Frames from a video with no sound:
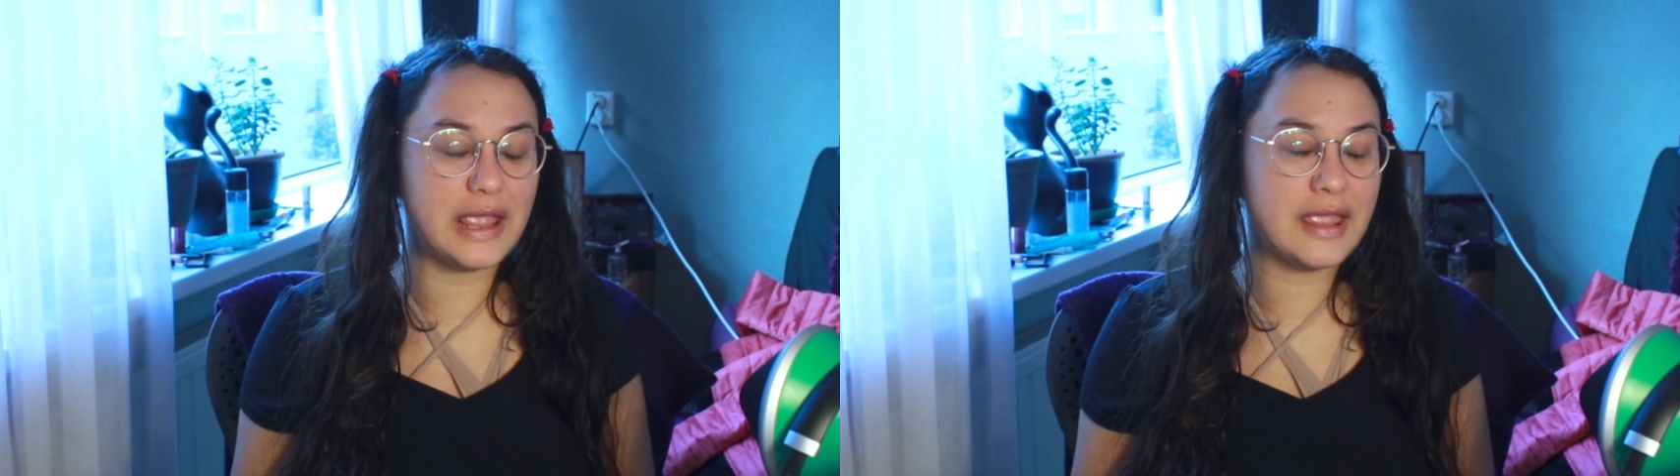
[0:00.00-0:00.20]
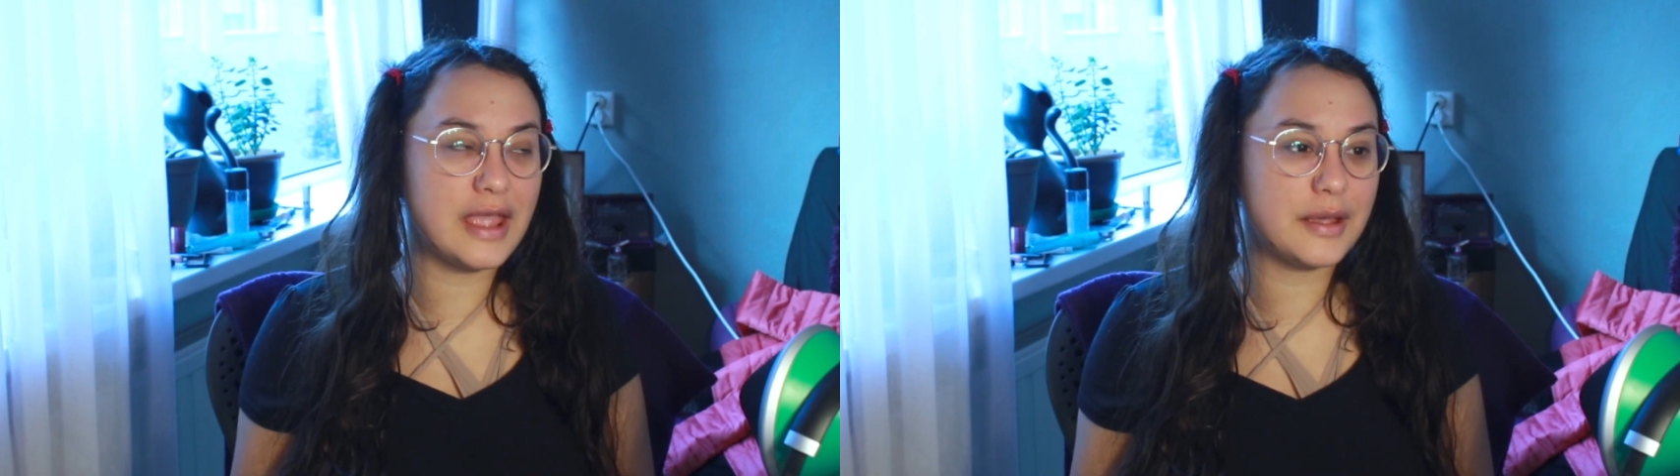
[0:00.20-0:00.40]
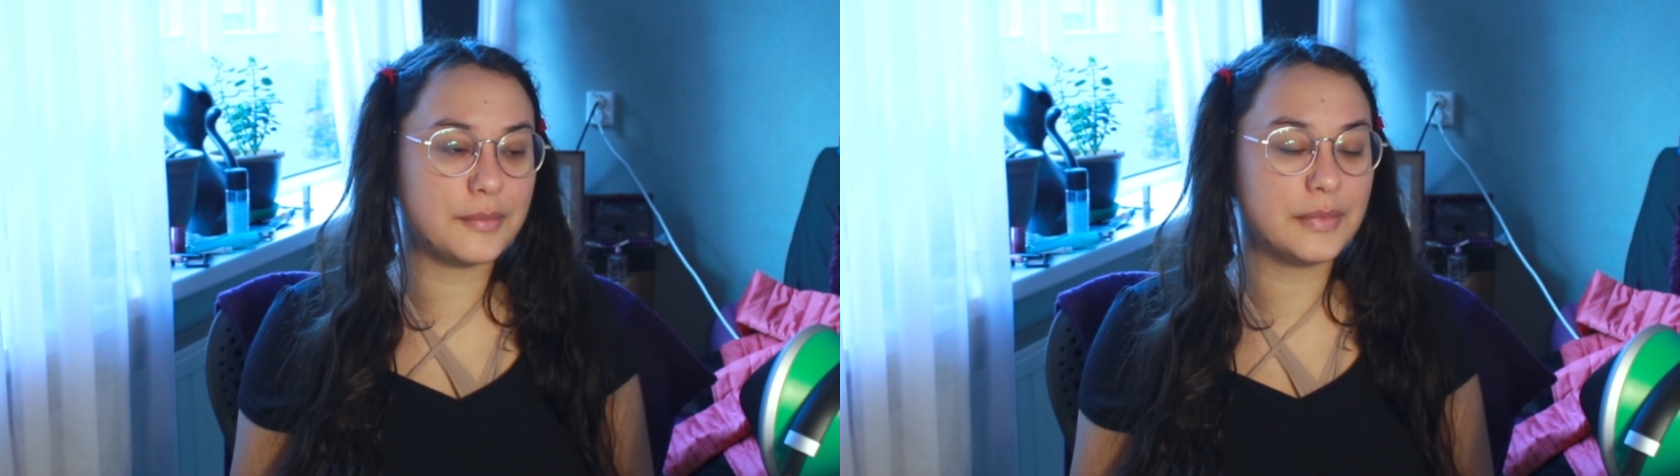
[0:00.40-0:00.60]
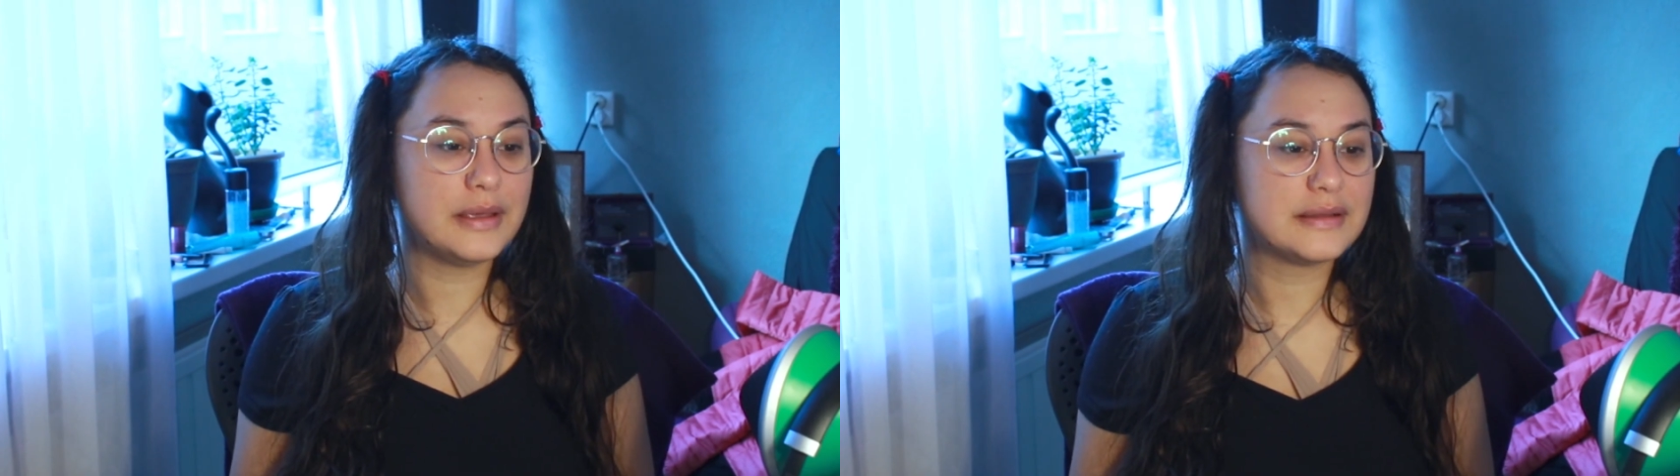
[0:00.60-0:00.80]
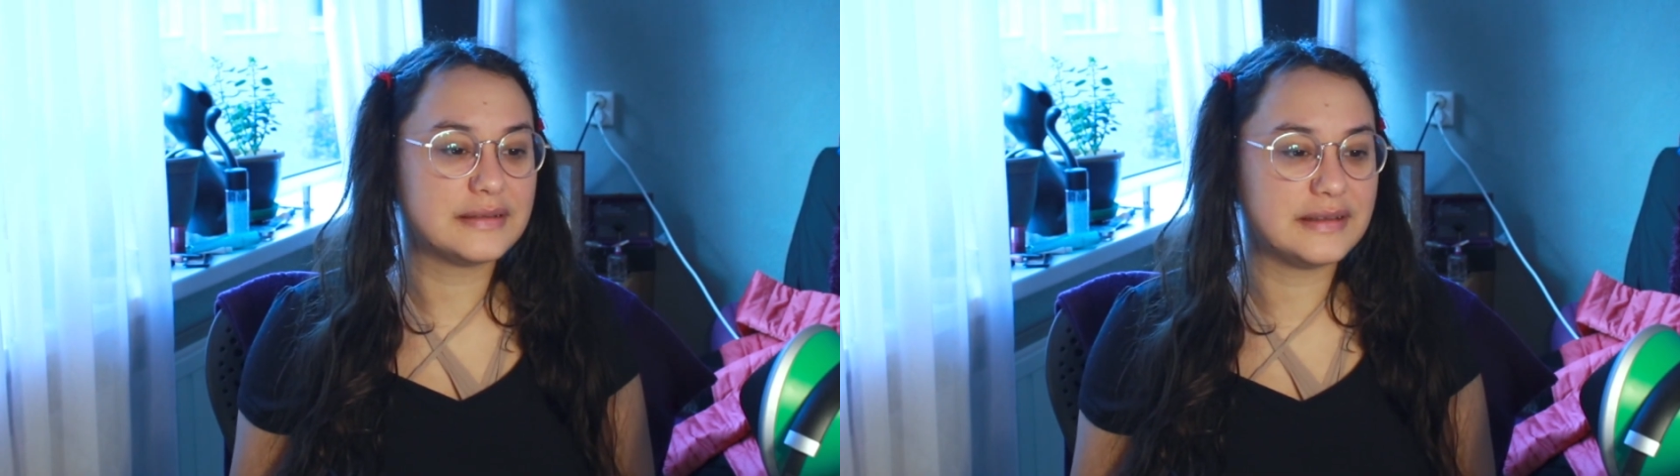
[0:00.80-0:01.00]
a.m.
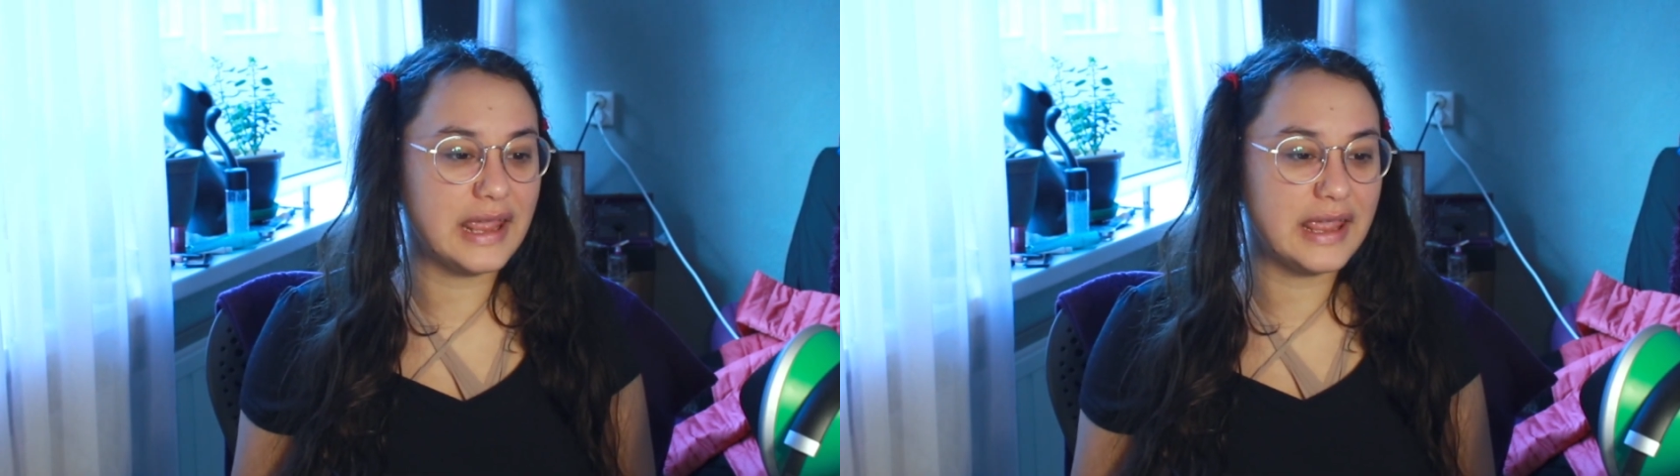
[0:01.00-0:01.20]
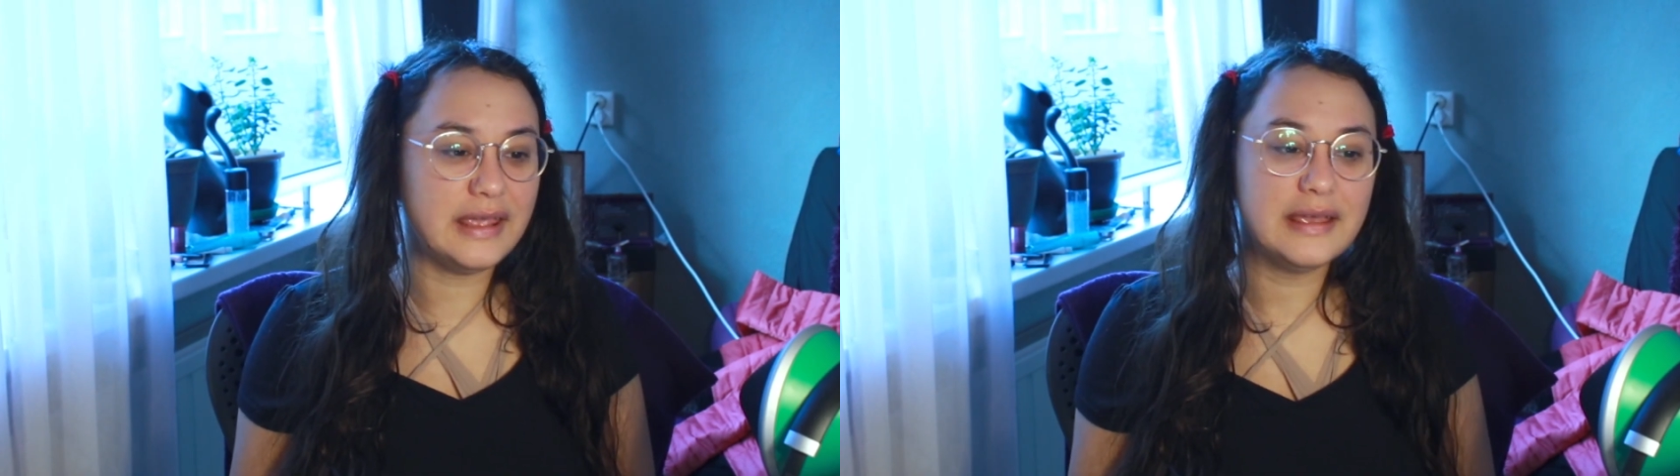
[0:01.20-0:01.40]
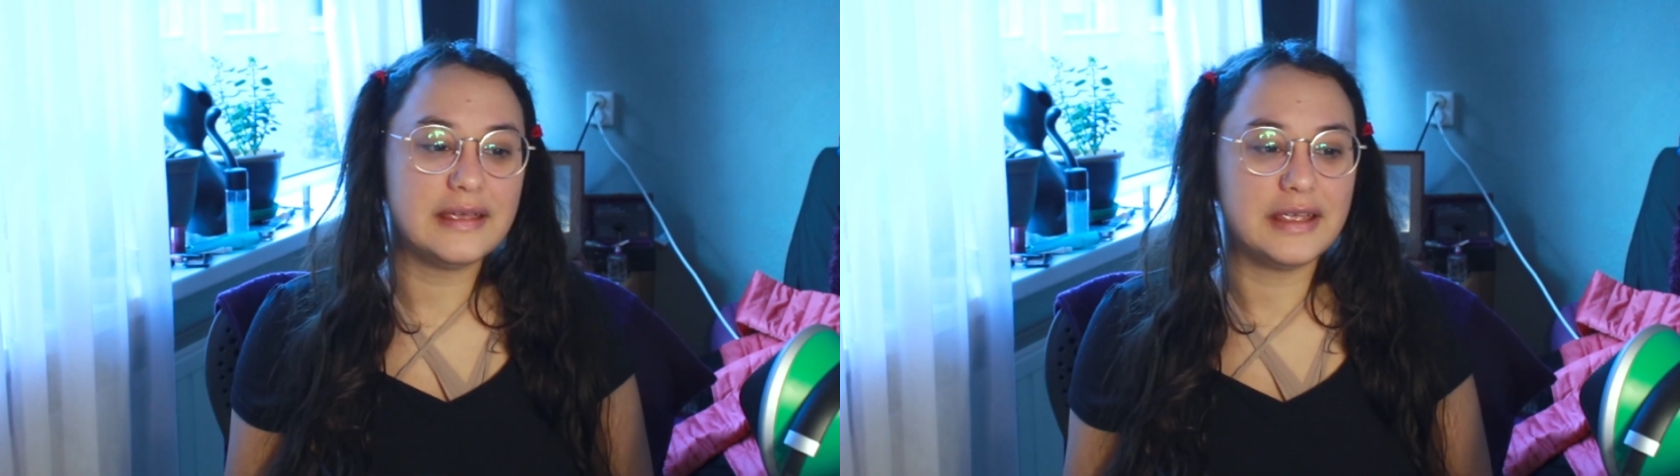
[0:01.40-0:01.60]
today.